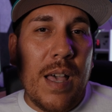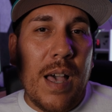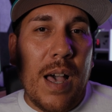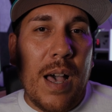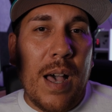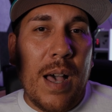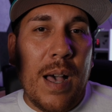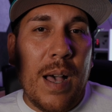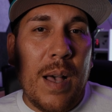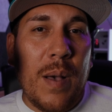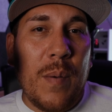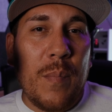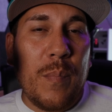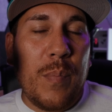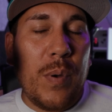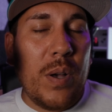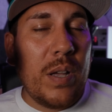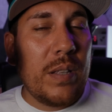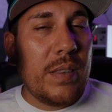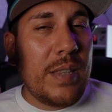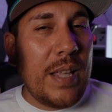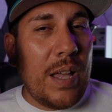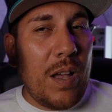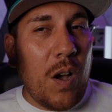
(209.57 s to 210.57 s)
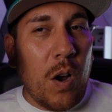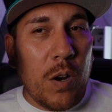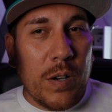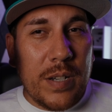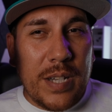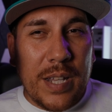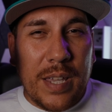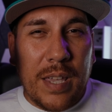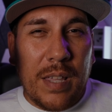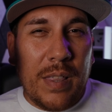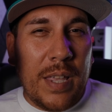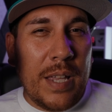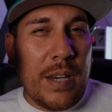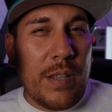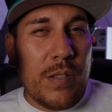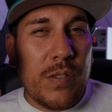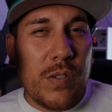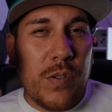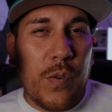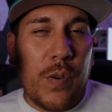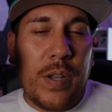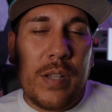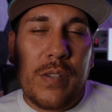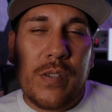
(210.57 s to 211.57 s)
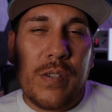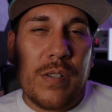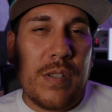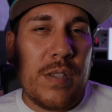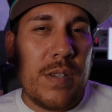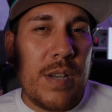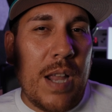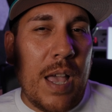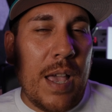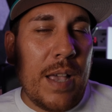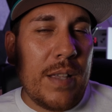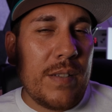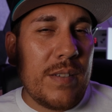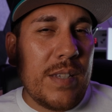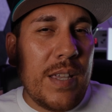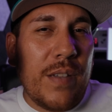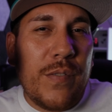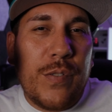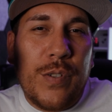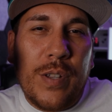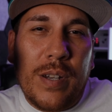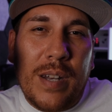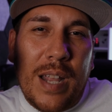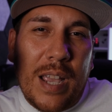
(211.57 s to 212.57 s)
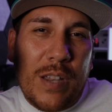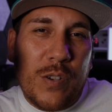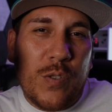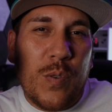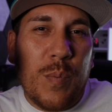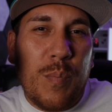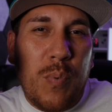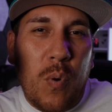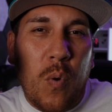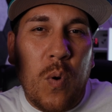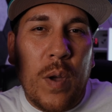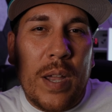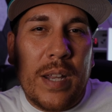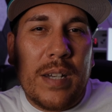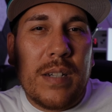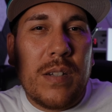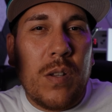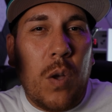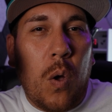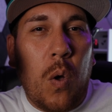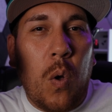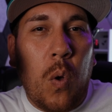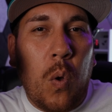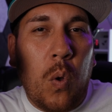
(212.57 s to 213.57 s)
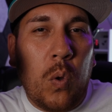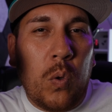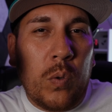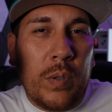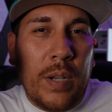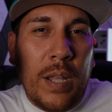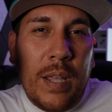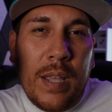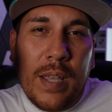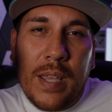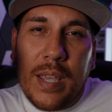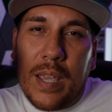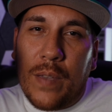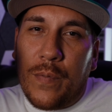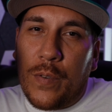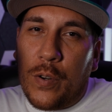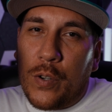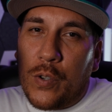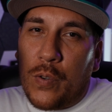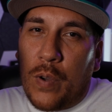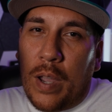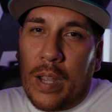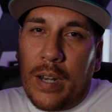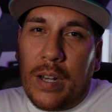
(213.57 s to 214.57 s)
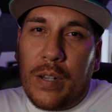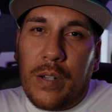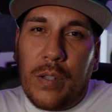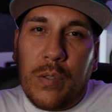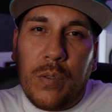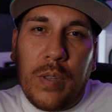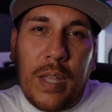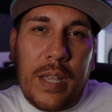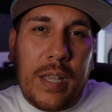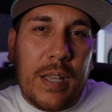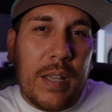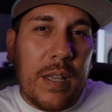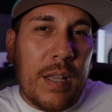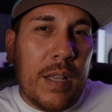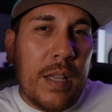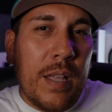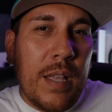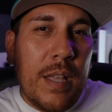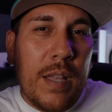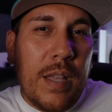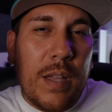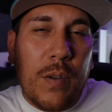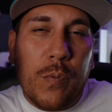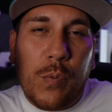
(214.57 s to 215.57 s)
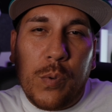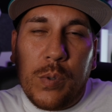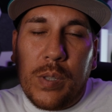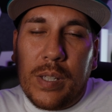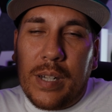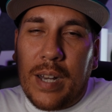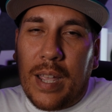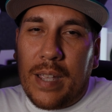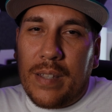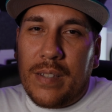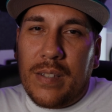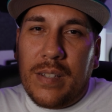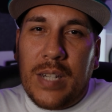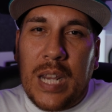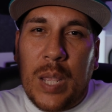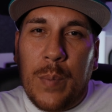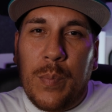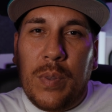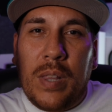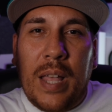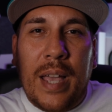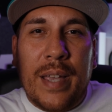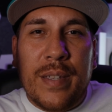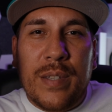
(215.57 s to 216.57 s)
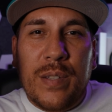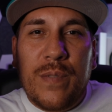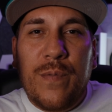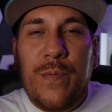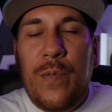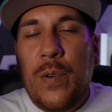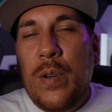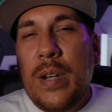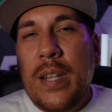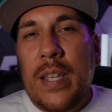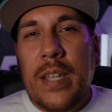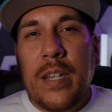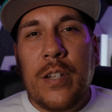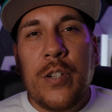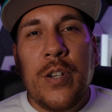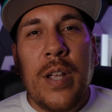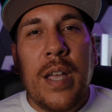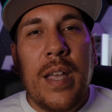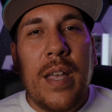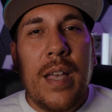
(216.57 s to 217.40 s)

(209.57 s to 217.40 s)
But that articulating screen is just nice, gives you an extra point to hold if you're trying to do like a really nice stabilized footage.